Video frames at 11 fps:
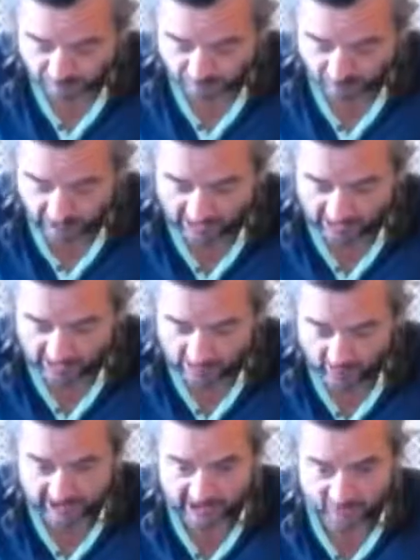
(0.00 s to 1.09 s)
a
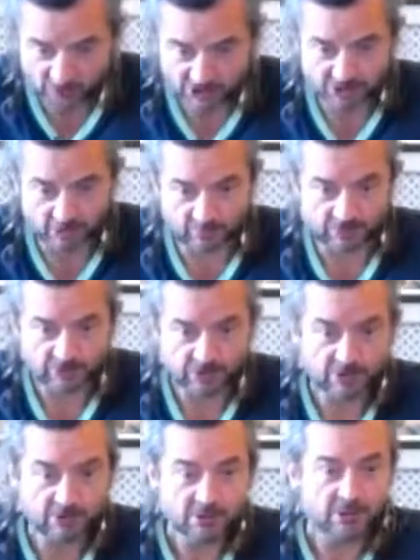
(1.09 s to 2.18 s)
weekend workshop
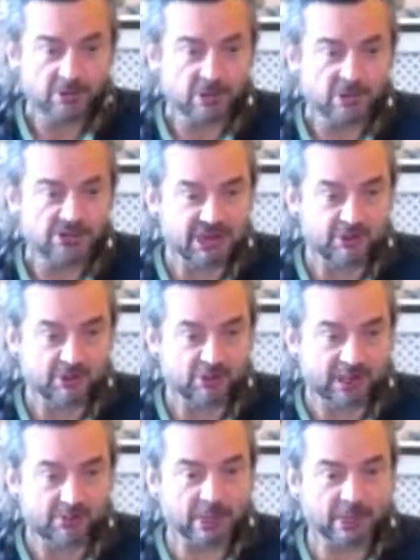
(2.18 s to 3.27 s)
that I share with
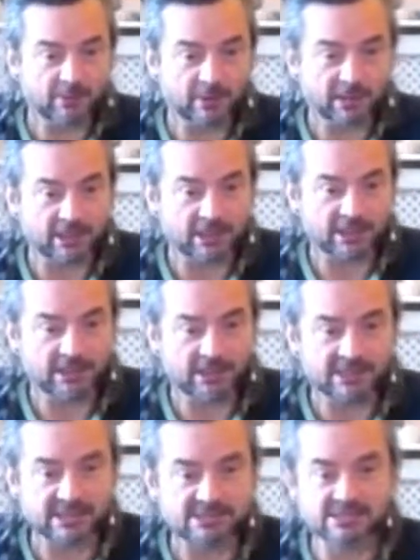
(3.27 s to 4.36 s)
Pete Blackaby. He he
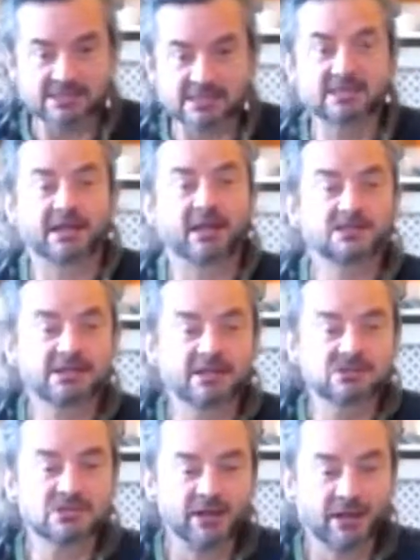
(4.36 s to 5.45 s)
takes the Saturday, I take the
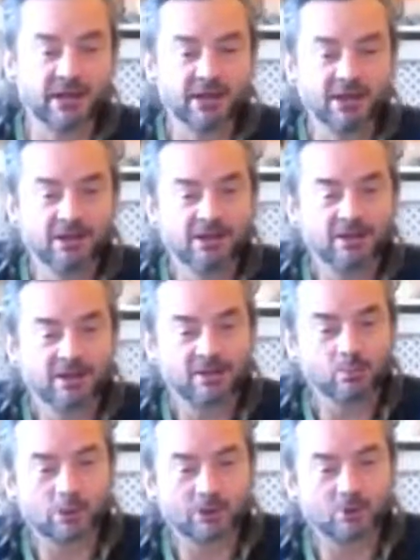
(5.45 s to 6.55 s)
Sunday, and
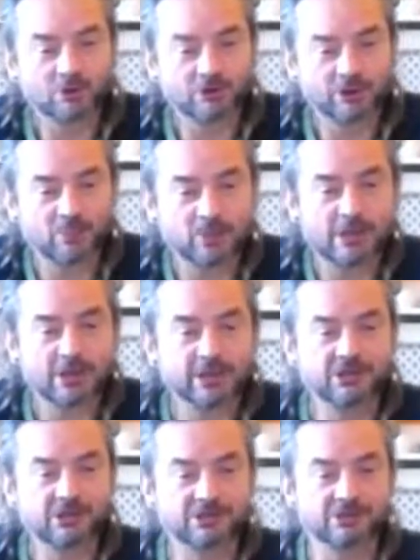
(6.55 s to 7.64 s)
we're we're doing applied
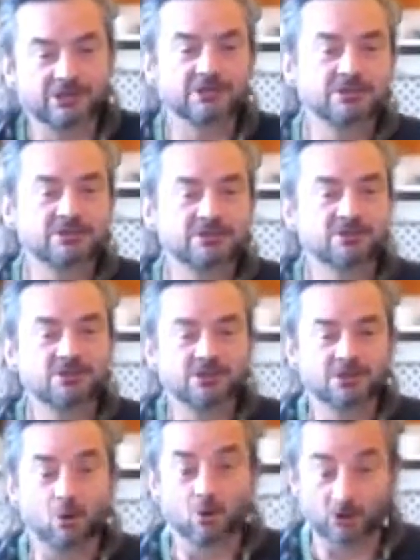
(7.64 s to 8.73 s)
yoga
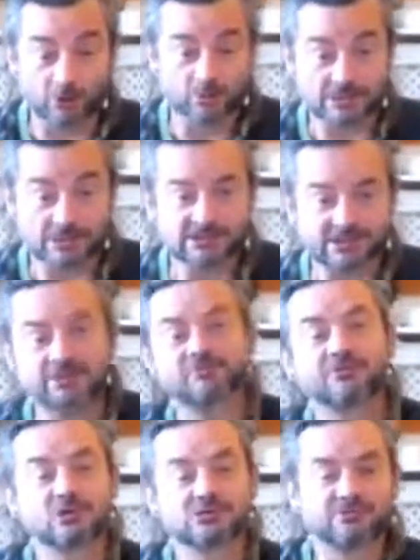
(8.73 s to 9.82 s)
or humanistic
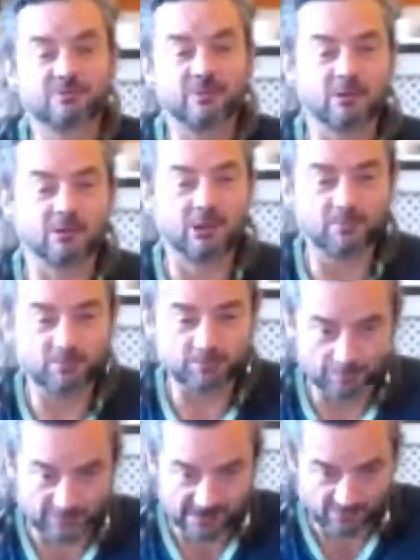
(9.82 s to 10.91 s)
philosophy. Pete, uh,
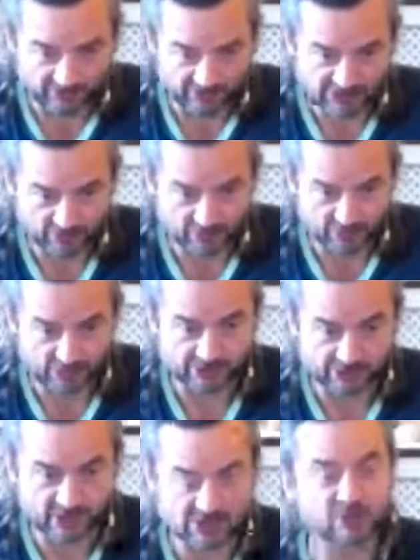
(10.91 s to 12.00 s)
Beta prefers to work with
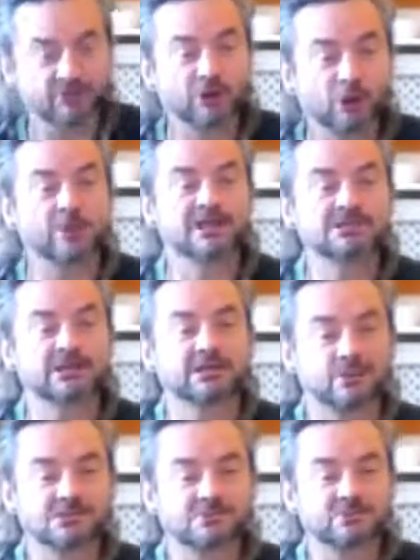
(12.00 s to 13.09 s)
uh, sort of humanistic
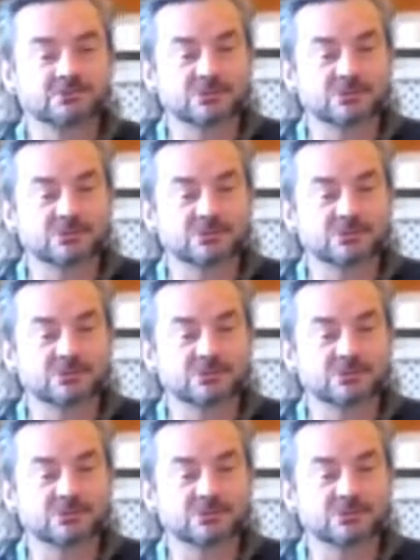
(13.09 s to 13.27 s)
principles,